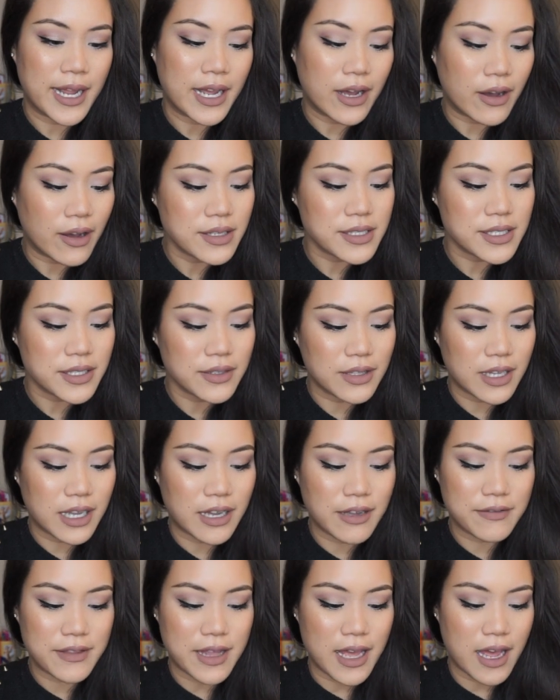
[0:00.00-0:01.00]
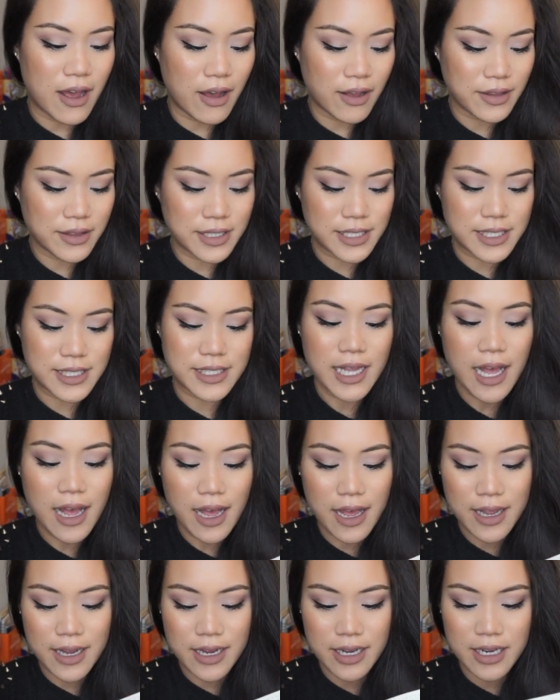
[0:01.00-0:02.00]
I also love that on the
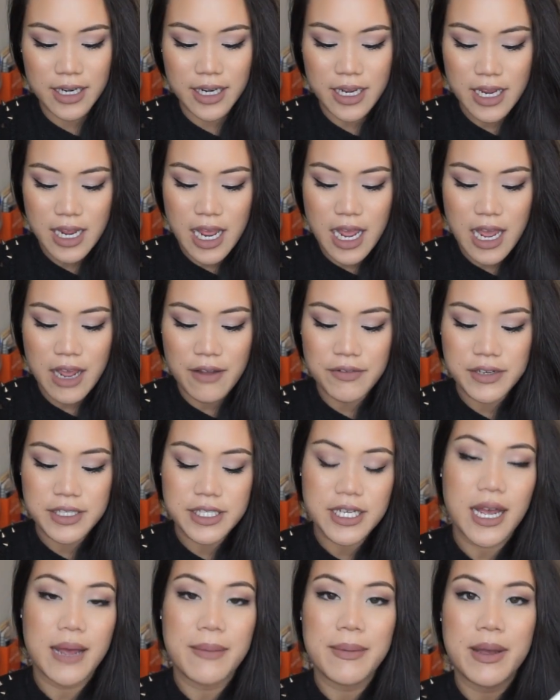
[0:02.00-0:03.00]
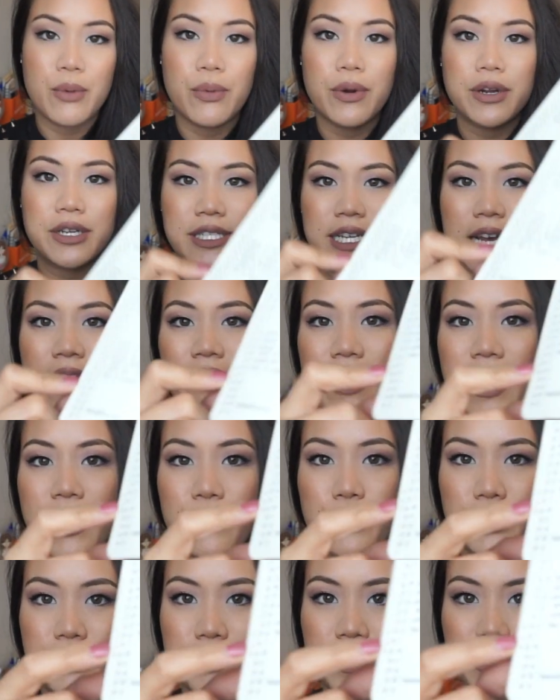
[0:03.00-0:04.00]
side, every time I worked out, I
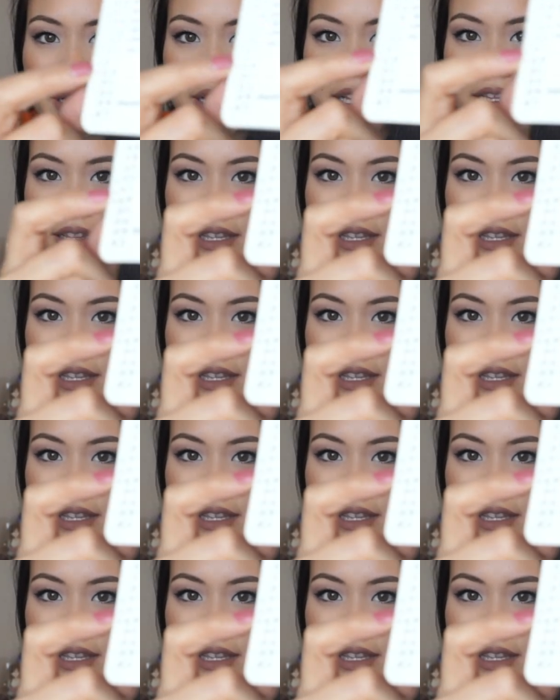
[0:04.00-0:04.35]
would put a